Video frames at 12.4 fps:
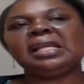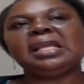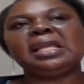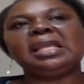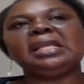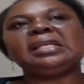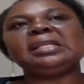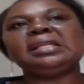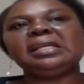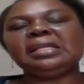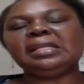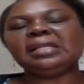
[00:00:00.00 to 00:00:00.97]
in
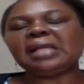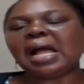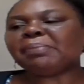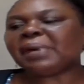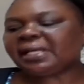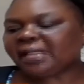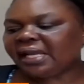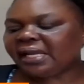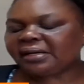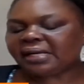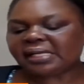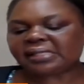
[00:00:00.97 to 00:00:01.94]
urban
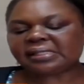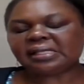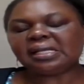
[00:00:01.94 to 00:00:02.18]
areas?